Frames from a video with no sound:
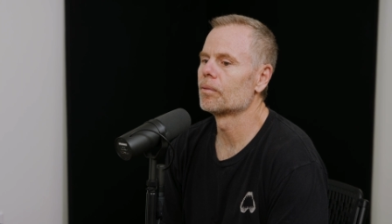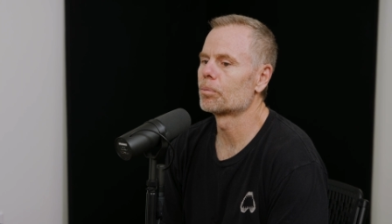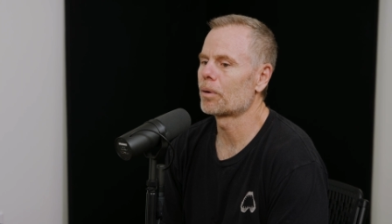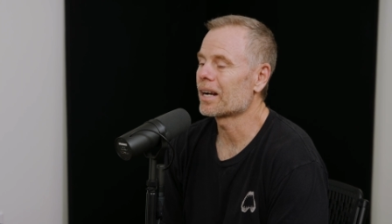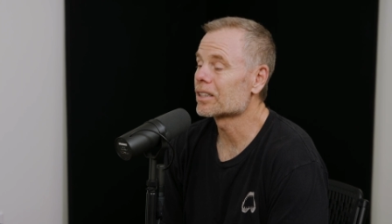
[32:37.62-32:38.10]

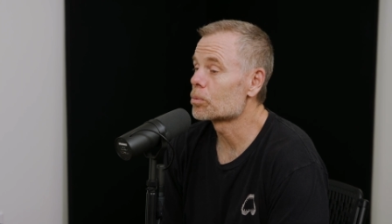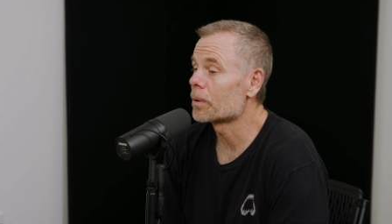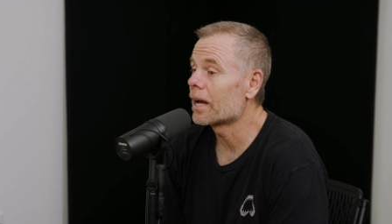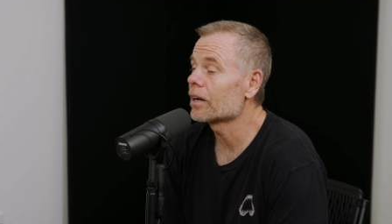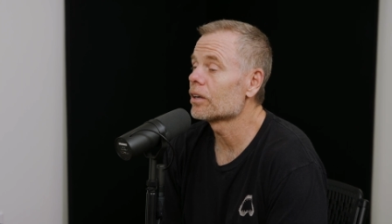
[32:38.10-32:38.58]
you practice
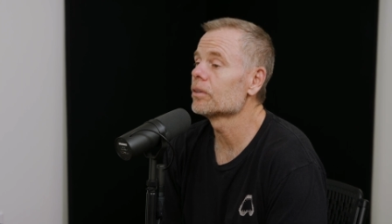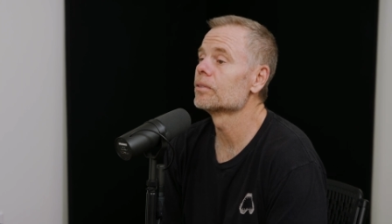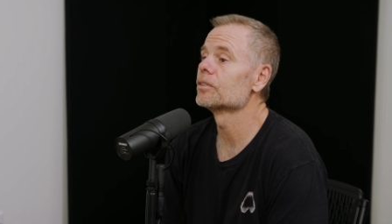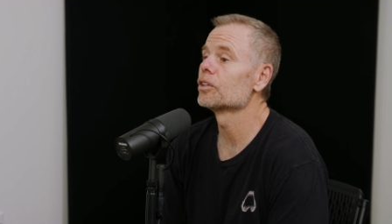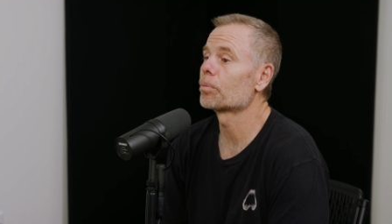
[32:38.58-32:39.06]

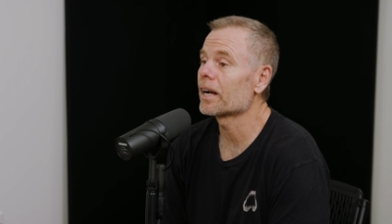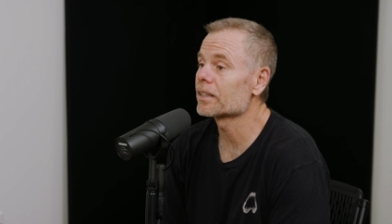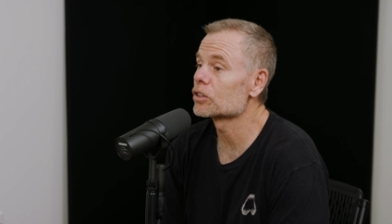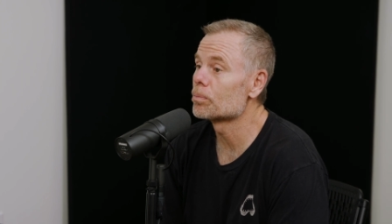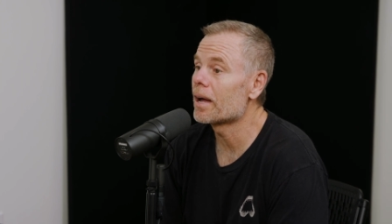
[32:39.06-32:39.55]
piano, you
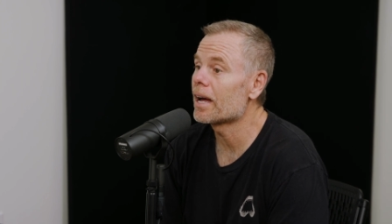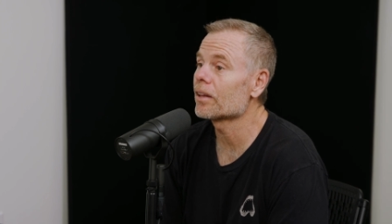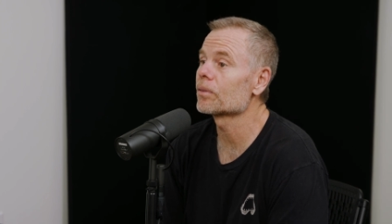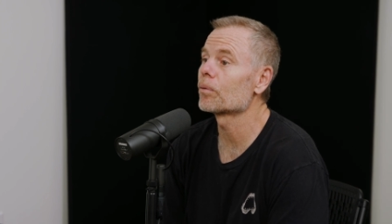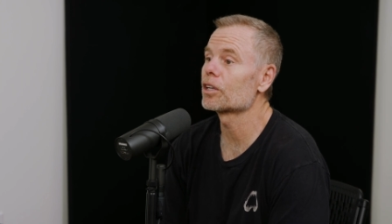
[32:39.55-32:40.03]
practice
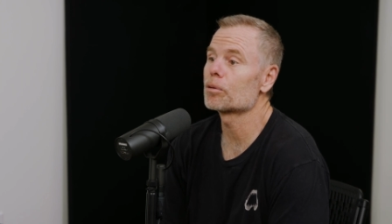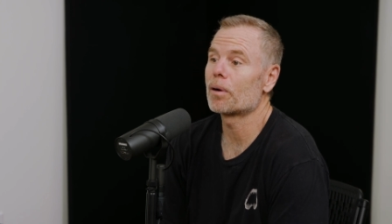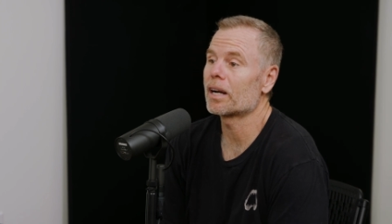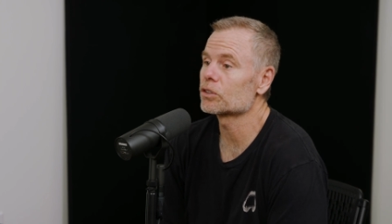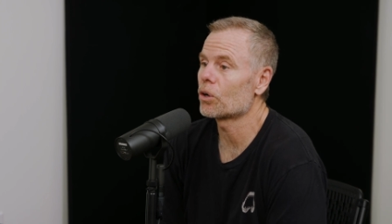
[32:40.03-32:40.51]
math, why don't you
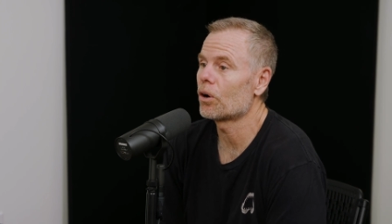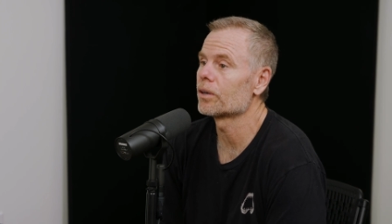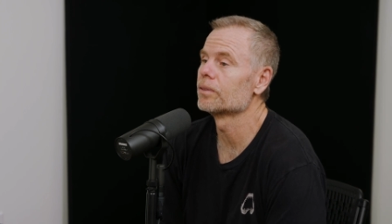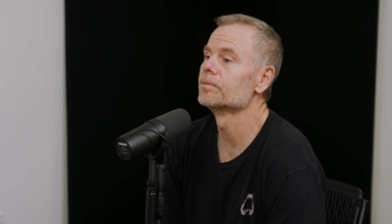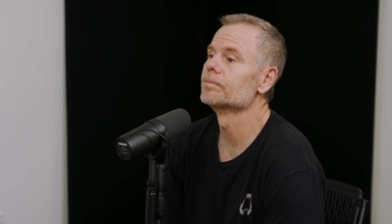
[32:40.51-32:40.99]
practice
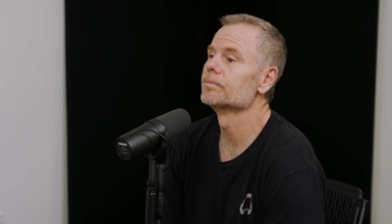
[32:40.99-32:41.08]
hard?